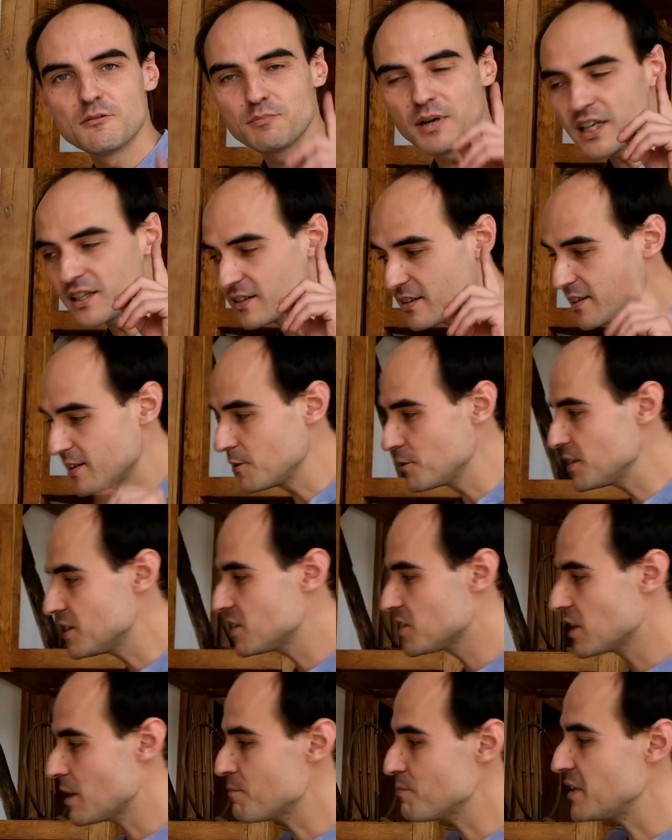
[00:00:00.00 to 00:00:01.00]
but there is
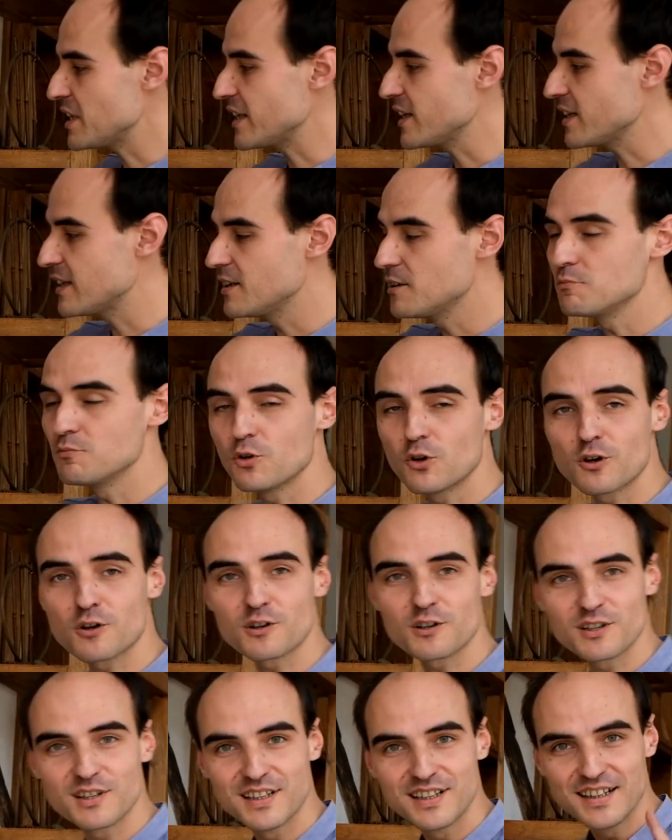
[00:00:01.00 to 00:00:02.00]
something
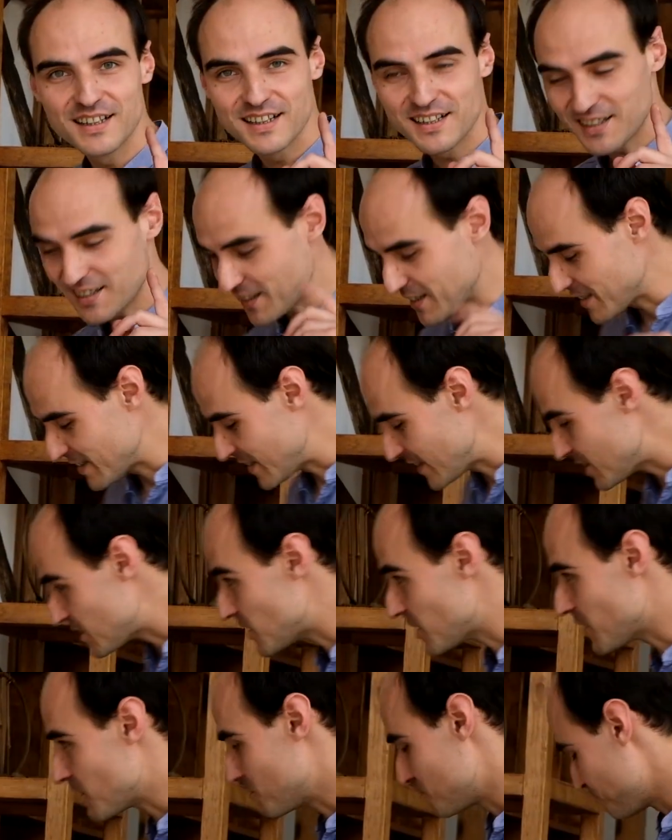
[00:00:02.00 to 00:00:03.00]
more
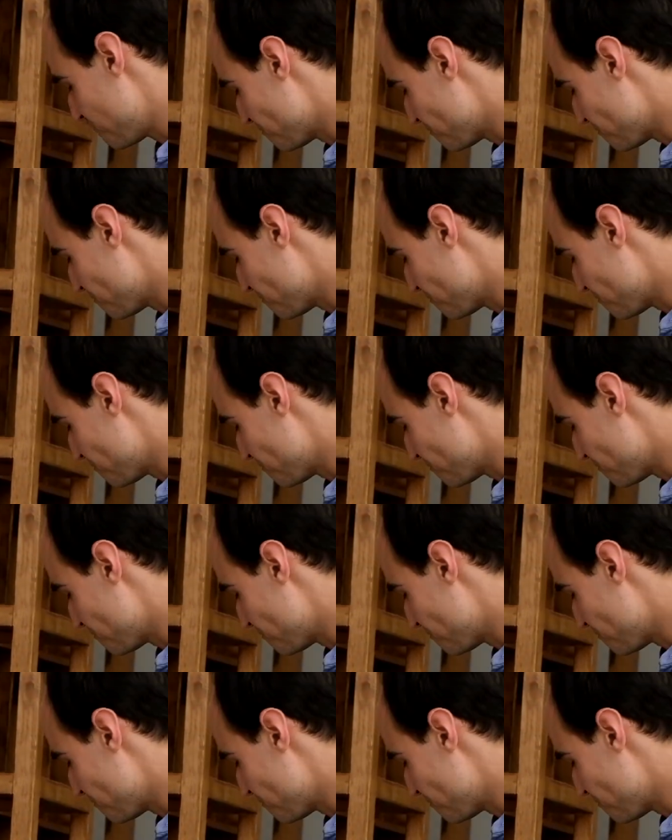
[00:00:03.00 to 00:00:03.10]
this year.